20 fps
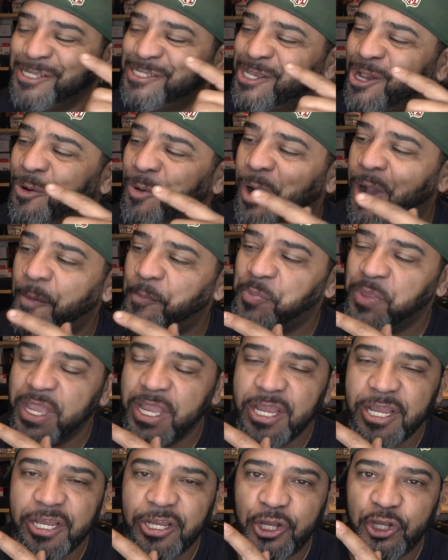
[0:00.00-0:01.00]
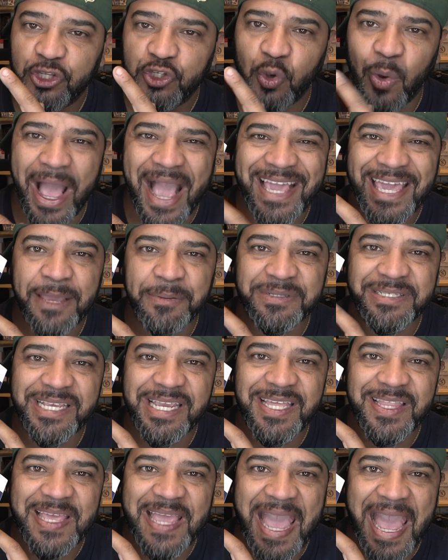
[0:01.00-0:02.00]
So um so I kept
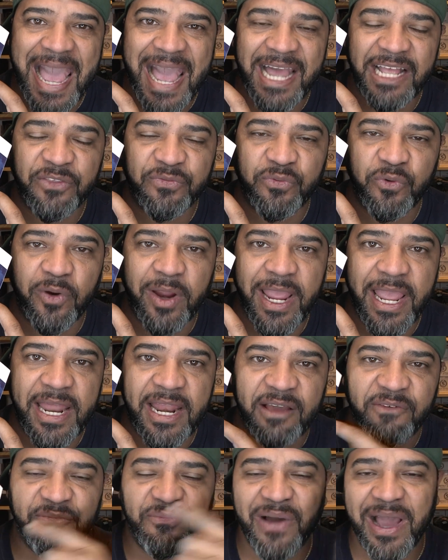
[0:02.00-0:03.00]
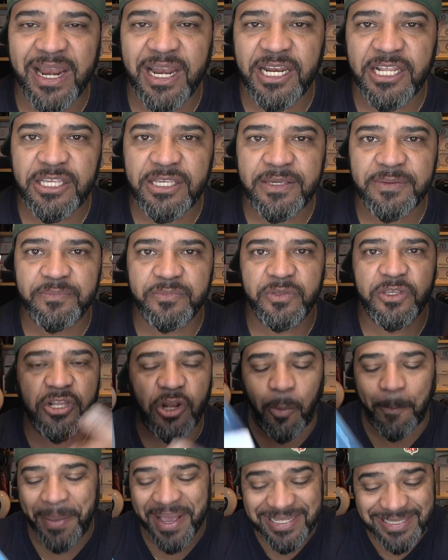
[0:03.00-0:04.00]
seeing the ads for it, and I finally, you
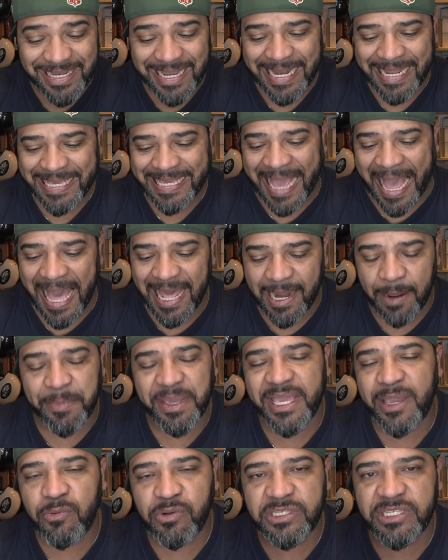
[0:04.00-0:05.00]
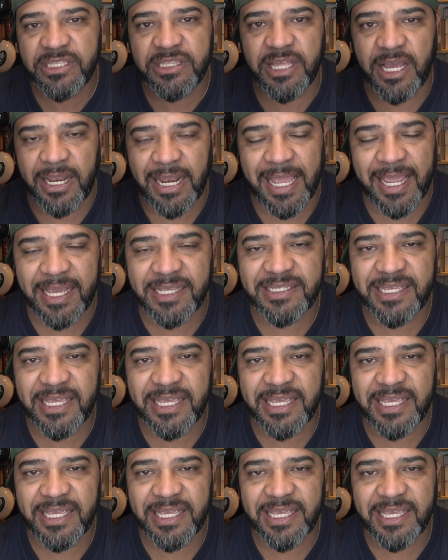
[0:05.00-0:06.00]
know, basically got it. I mean, it was in the, like I said,
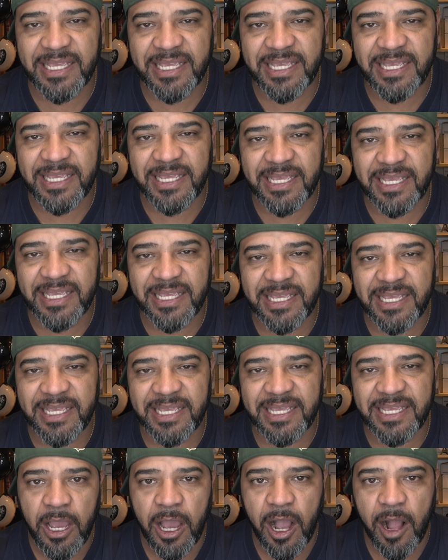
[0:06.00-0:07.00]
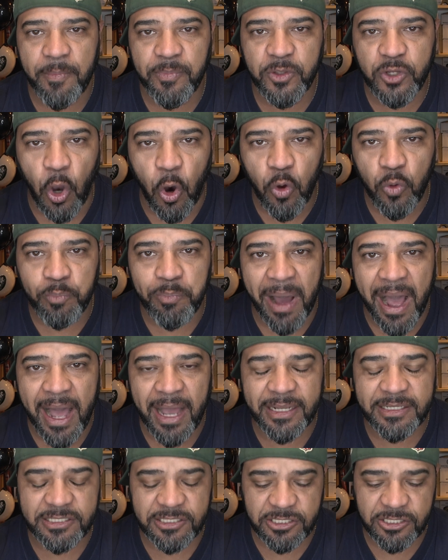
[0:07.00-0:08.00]
it was in the Amazon um, Gold
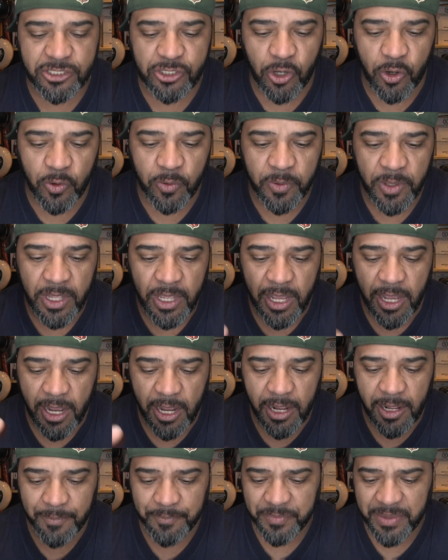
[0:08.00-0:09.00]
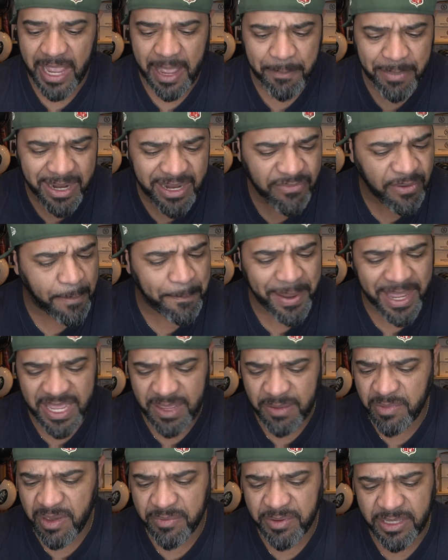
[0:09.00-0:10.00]
box. So um, I believe I
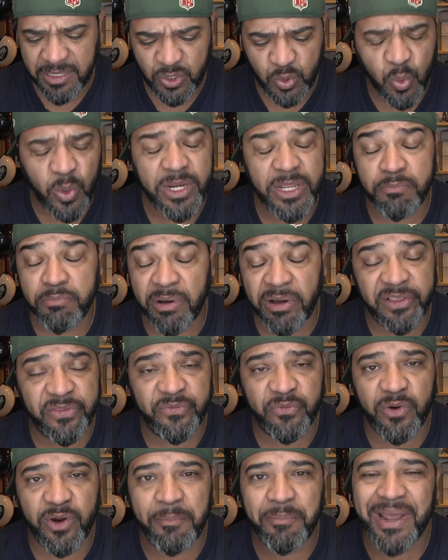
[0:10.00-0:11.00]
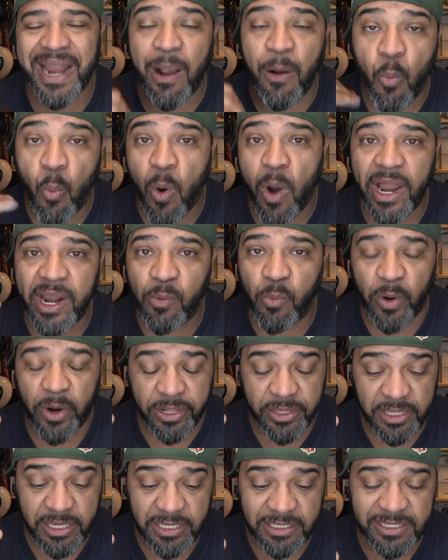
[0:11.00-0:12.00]
paid maybe 20 bucks for it. But I wanted one
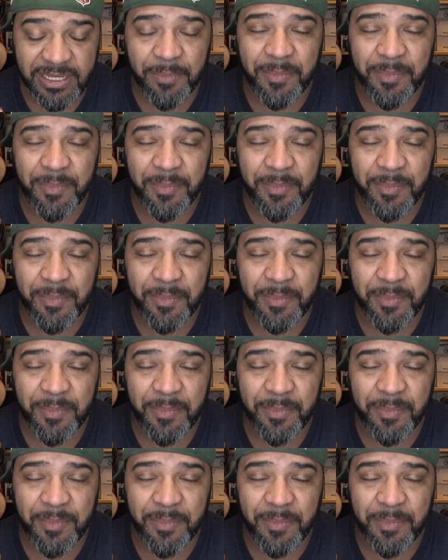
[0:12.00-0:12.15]
of these.